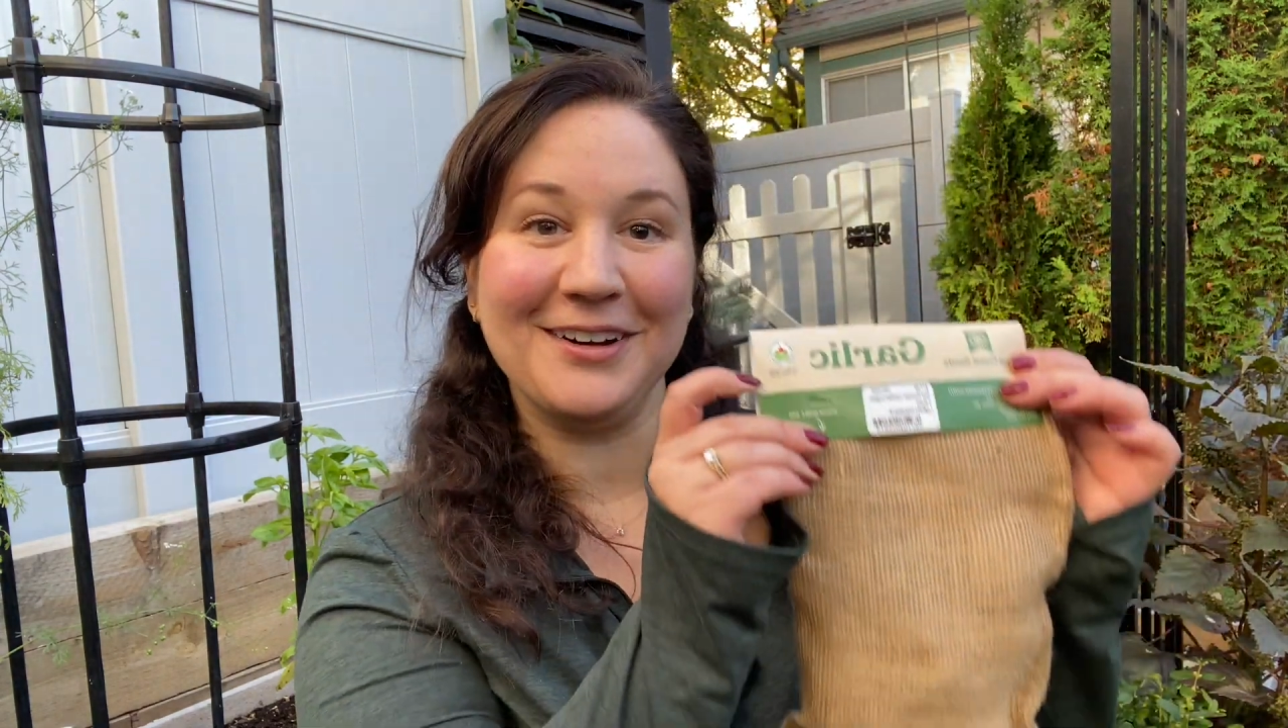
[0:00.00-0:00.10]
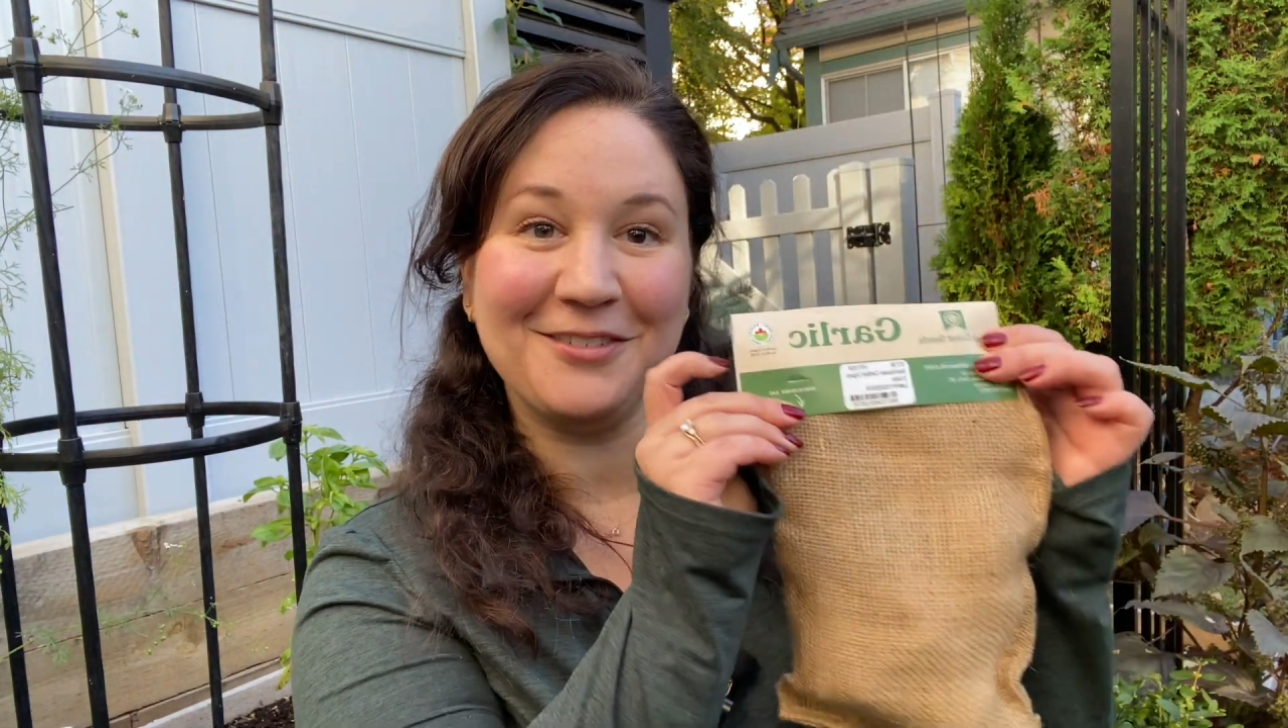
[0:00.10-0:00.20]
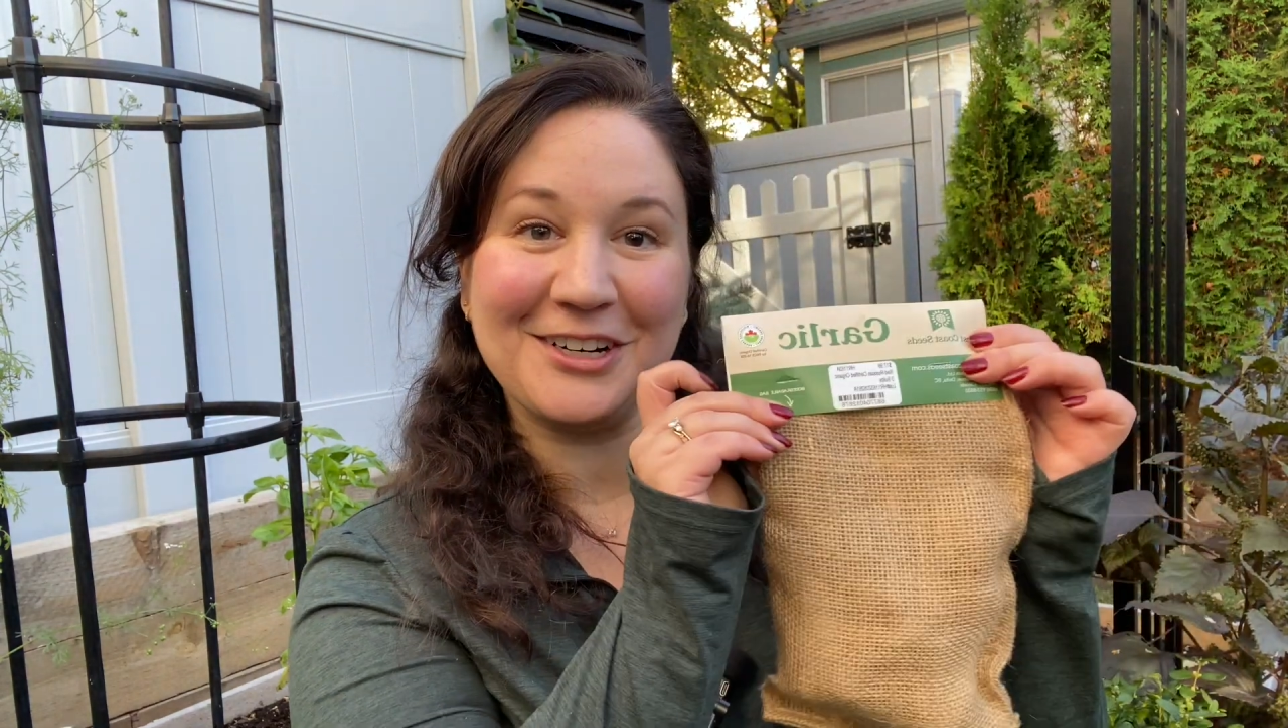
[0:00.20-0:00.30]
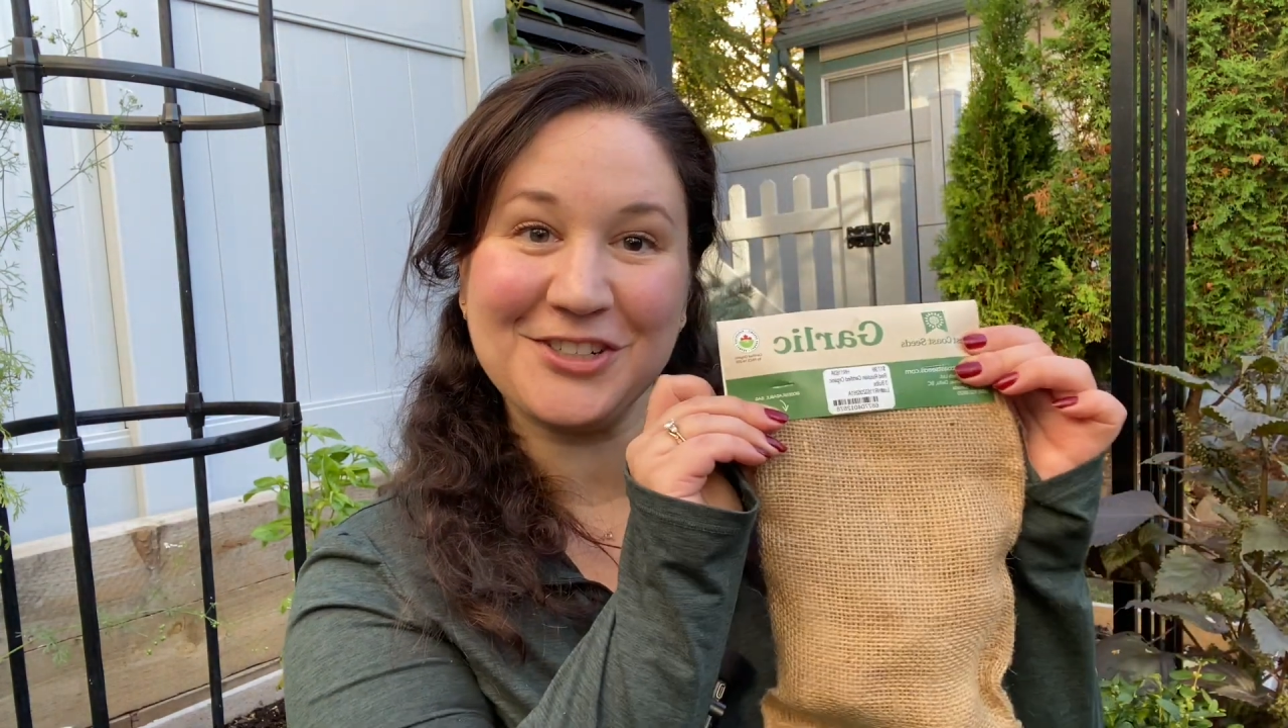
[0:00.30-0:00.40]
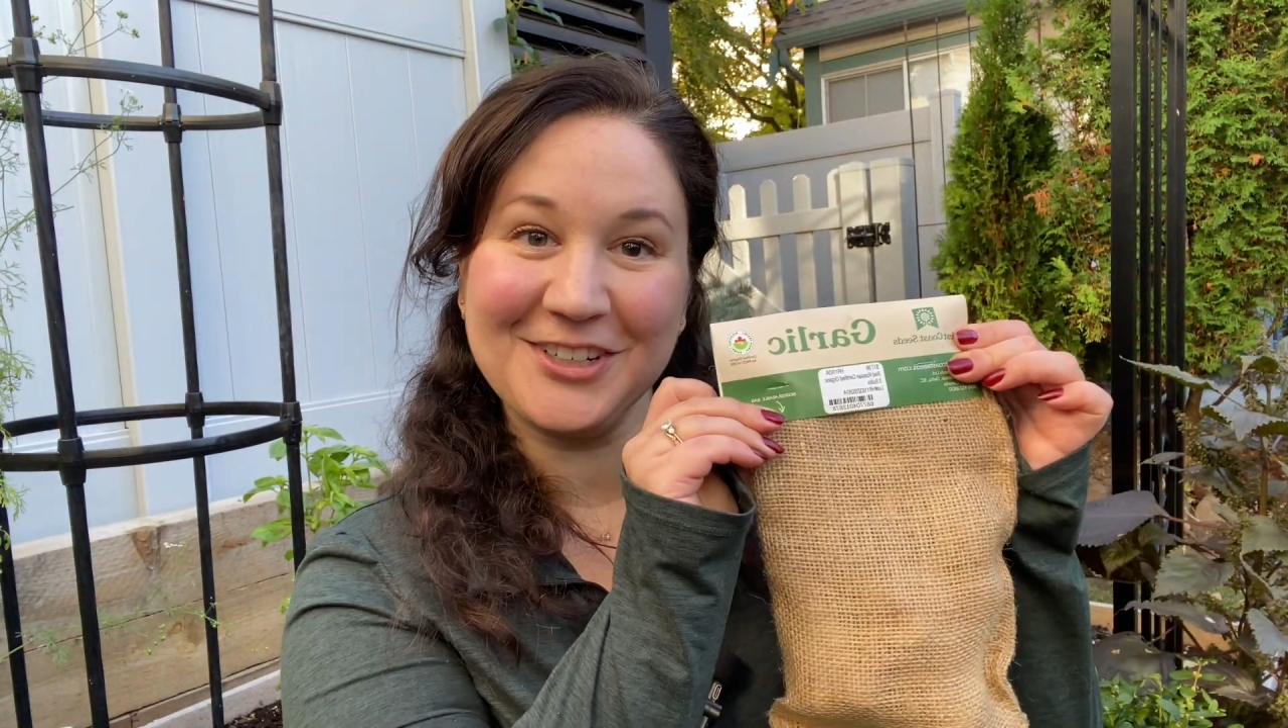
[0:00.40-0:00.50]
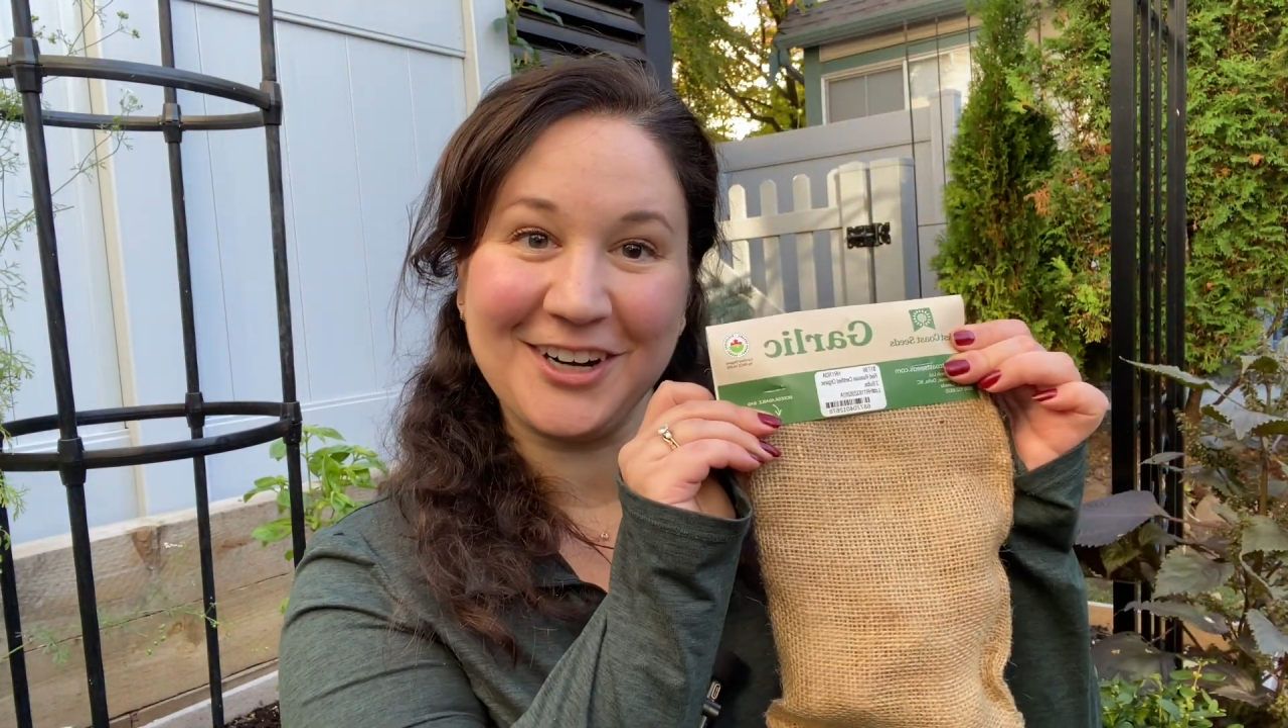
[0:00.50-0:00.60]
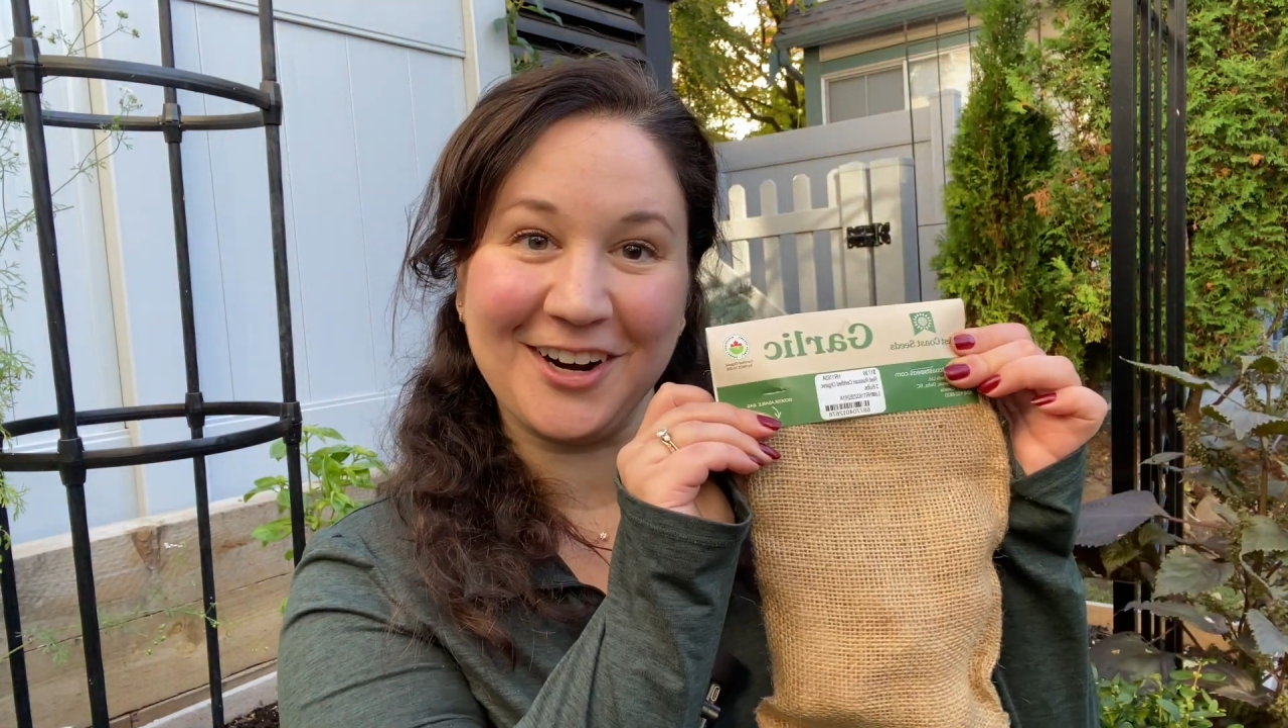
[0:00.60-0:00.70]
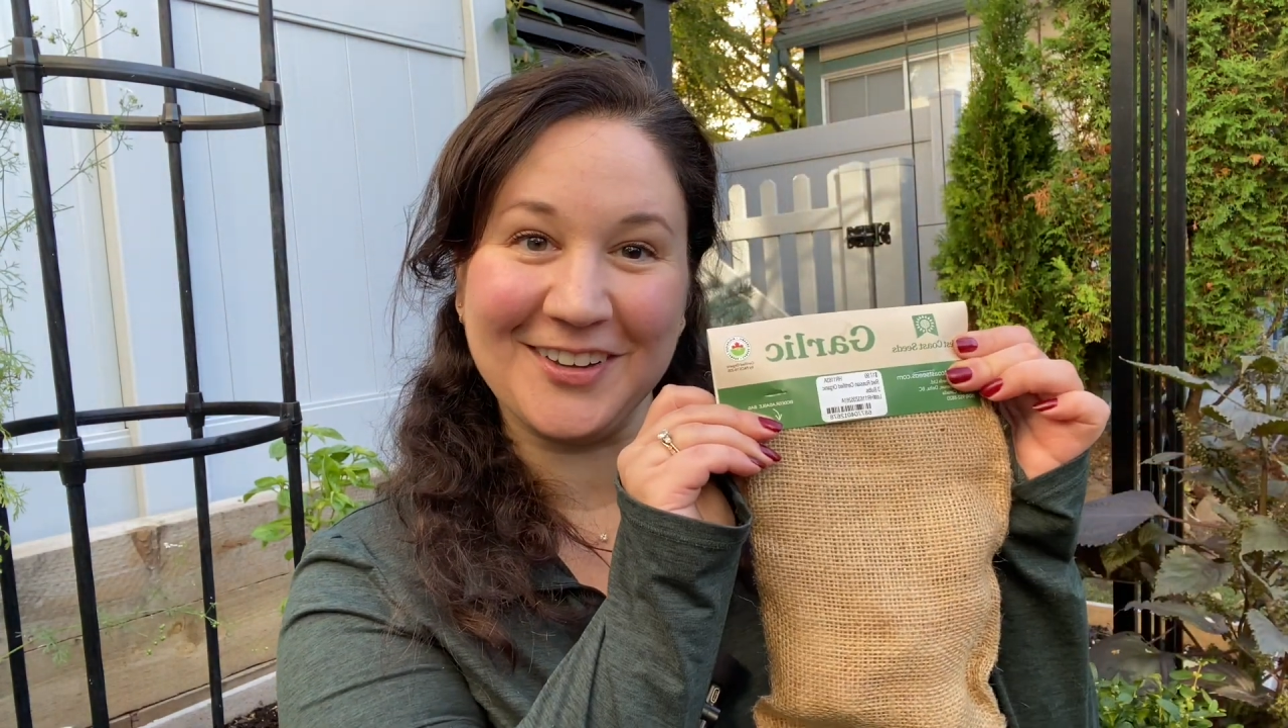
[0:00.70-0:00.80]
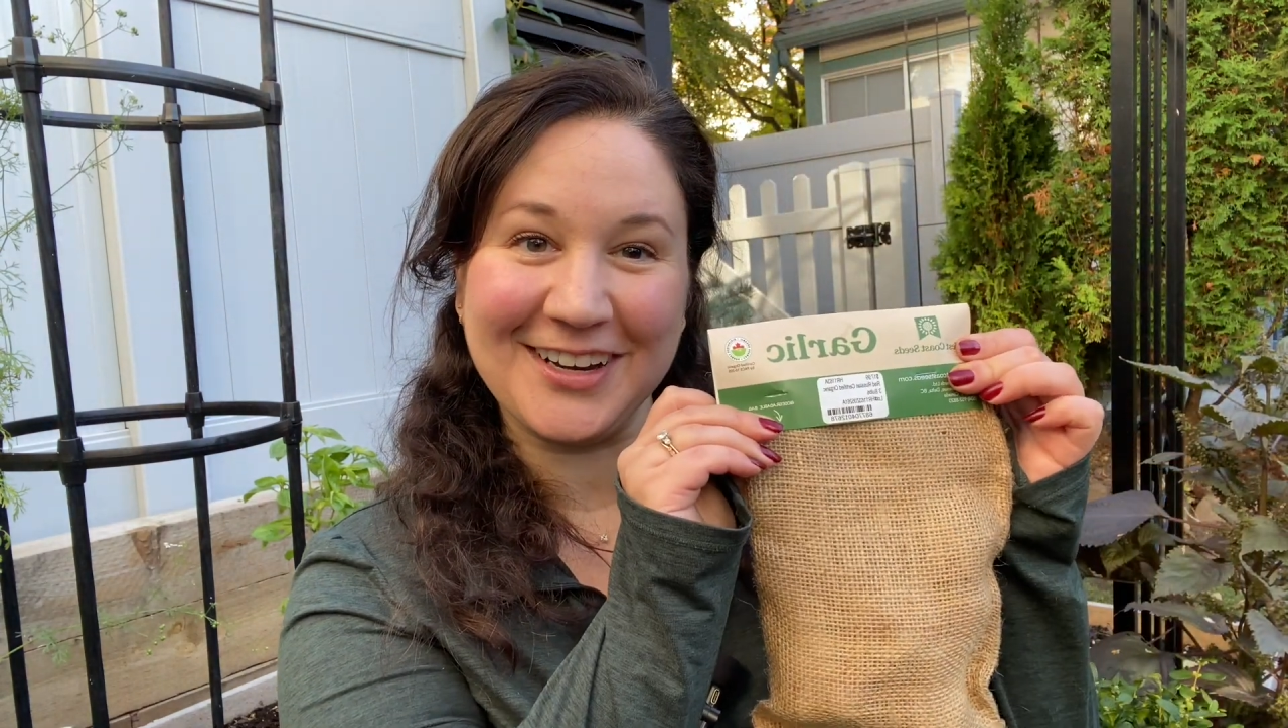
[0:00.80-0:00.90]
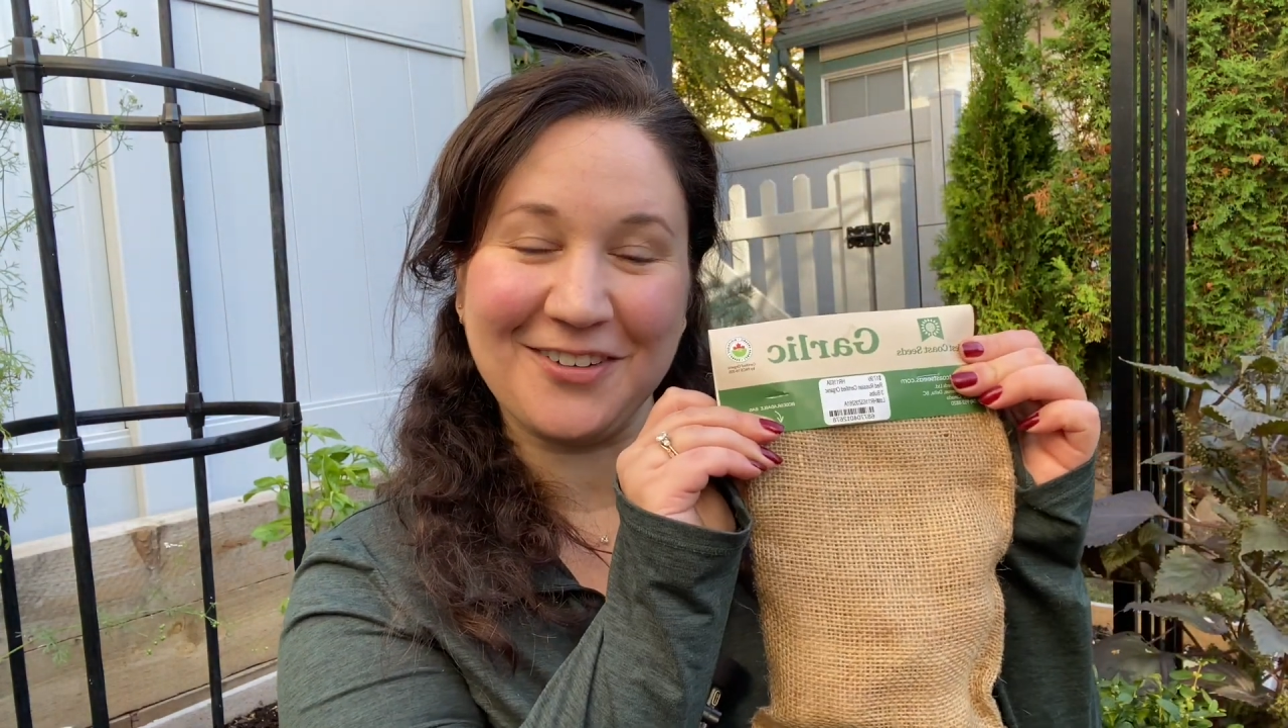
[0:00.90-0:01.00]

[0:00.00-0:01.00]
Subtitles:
Russian garlic